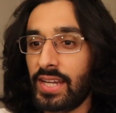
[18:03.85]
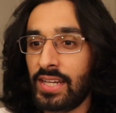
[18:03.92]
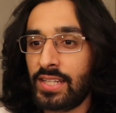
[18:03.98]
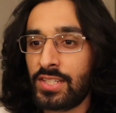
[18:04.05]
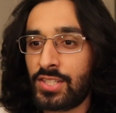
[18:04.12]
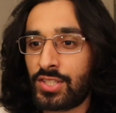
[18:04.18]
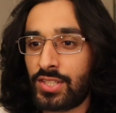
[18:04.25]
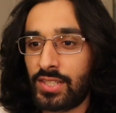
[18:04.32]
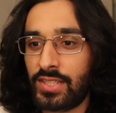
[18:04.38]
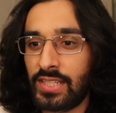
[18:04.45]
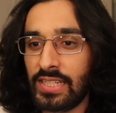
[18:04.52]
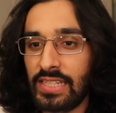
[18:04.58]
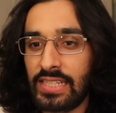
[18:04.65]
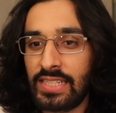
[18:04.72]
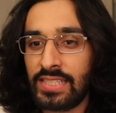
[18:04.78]
it is
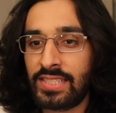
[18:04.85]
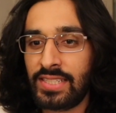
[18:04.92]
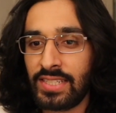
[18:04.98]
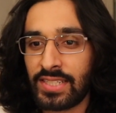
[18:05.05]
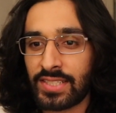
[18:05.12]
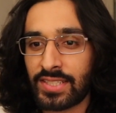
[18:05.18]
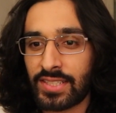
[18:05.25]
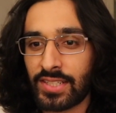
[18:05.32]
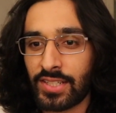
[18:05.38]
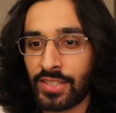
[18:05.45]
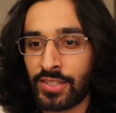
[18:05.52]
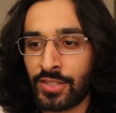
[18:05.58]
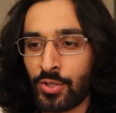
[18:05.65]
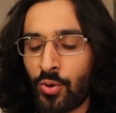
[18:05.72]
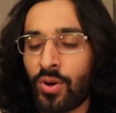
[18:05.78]
the easiest,
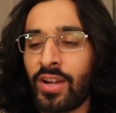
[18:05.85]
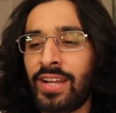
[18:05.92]
or